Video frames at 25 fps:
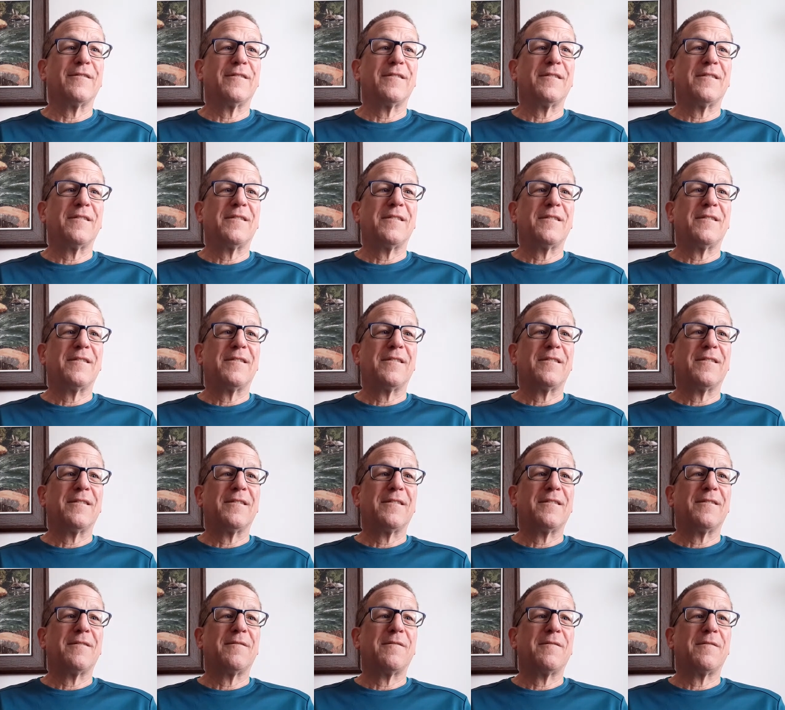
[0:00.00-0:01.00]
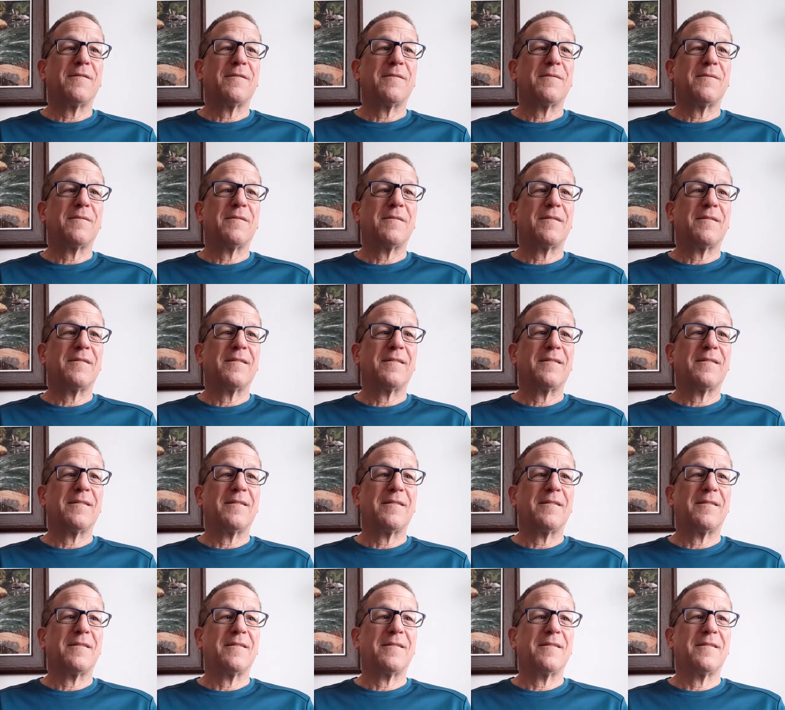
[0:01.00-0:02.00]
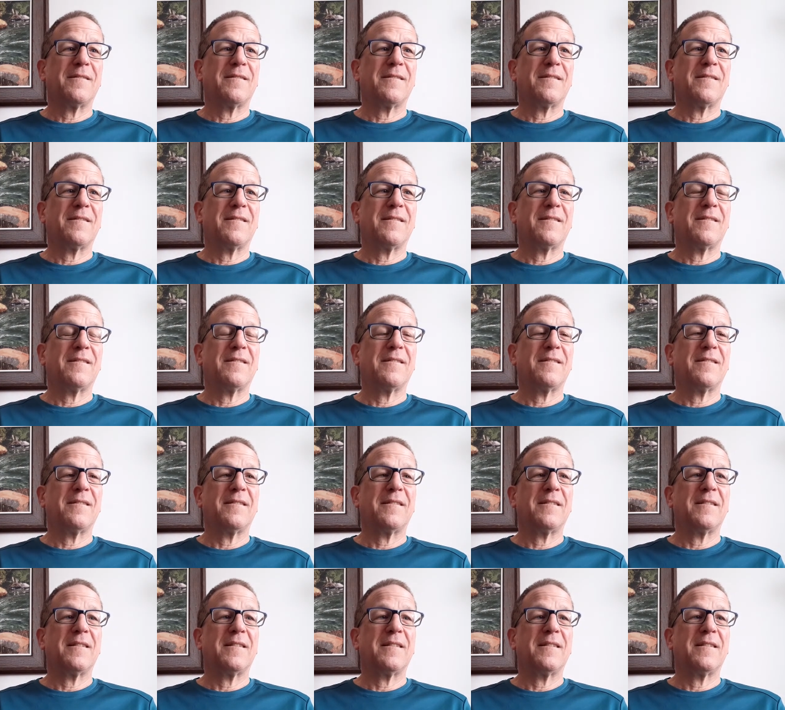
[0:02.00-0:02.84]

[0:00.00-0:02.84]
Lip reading: (silence)